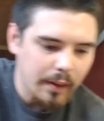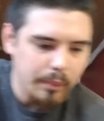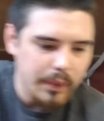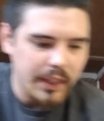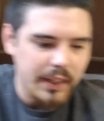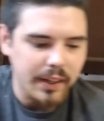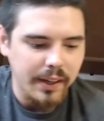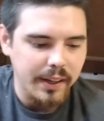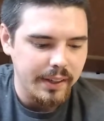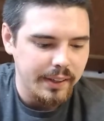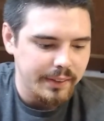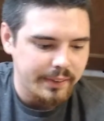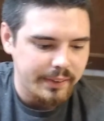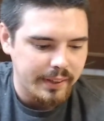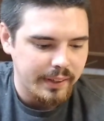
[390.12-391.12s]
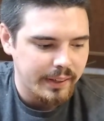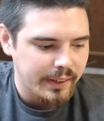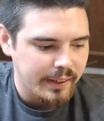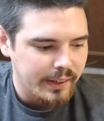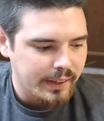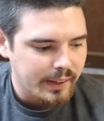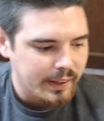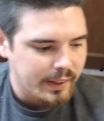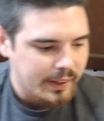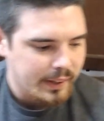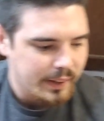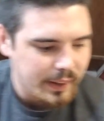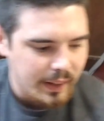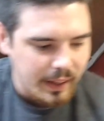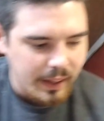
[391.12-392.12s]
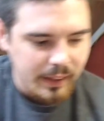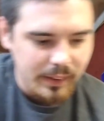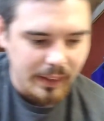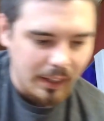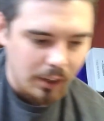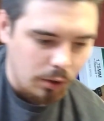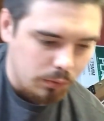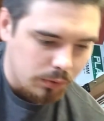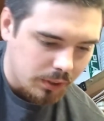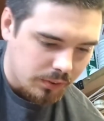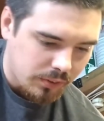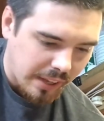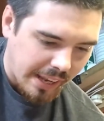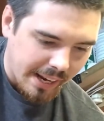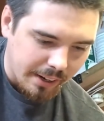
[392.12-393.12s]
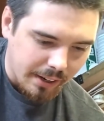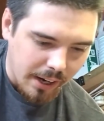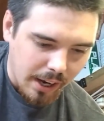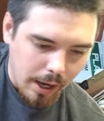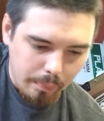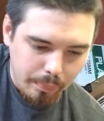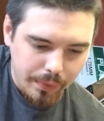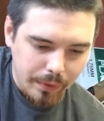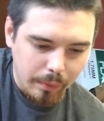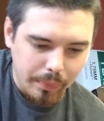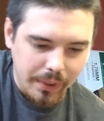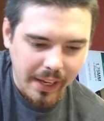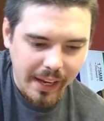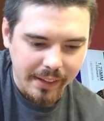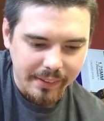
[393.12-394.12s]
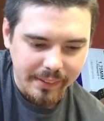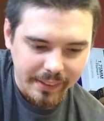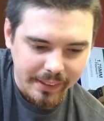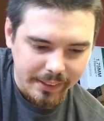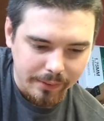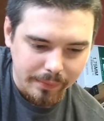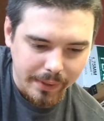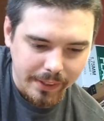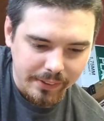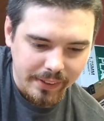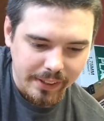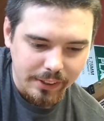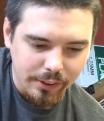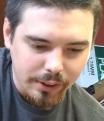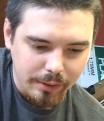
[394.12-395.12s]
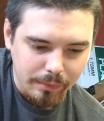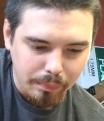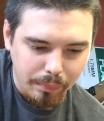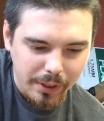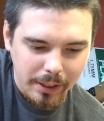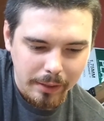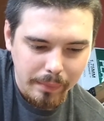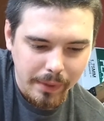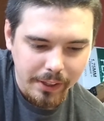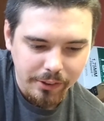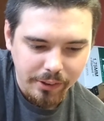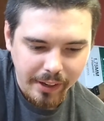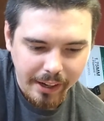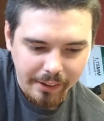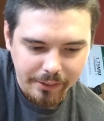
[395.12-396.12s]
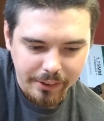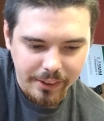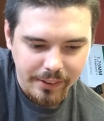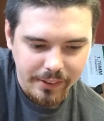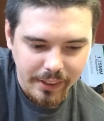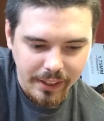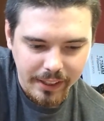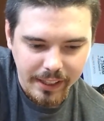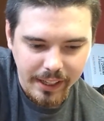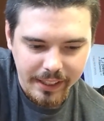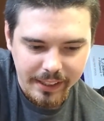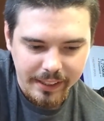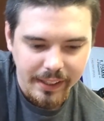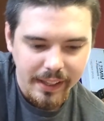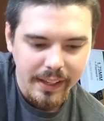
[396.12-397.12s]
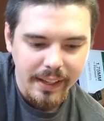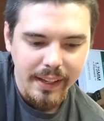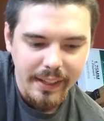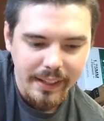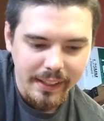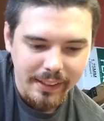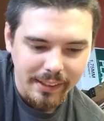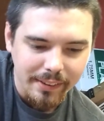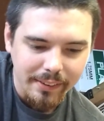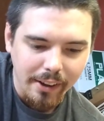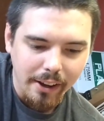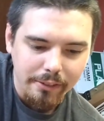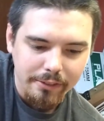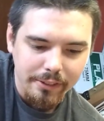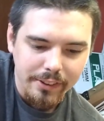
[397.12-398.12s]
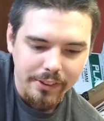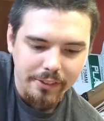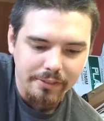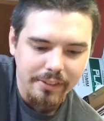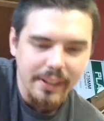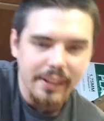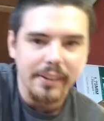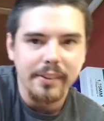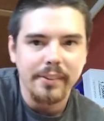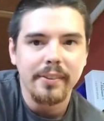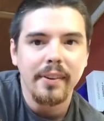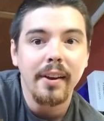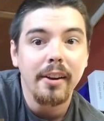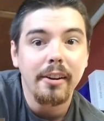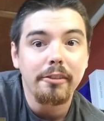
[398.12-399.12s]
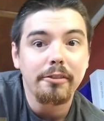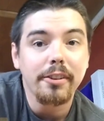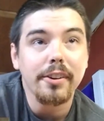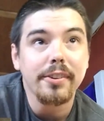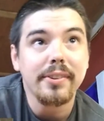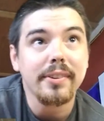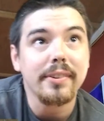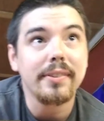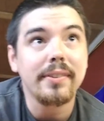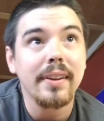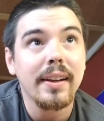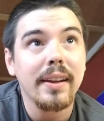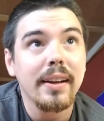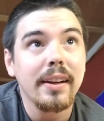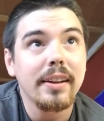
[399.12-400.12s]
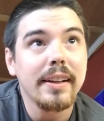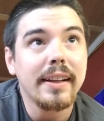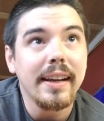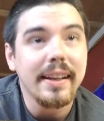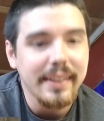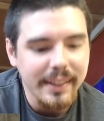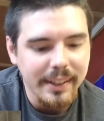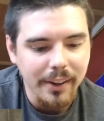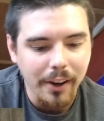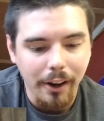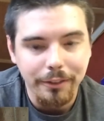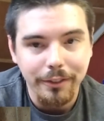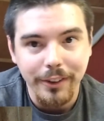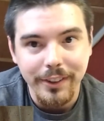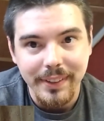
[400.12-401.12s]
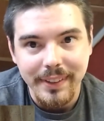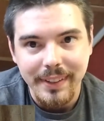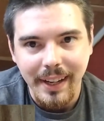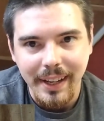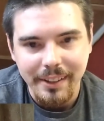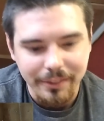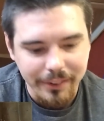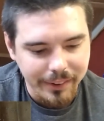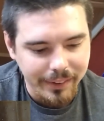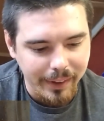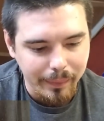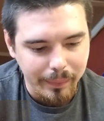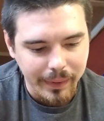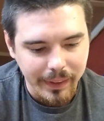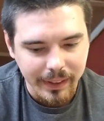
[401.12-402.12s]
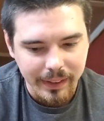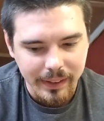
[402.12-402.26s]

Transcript: because they don't tear up the plastic as much, and you can pretty much, after it's done cutting, get this off with your fingers versus getting it off with a knife or something.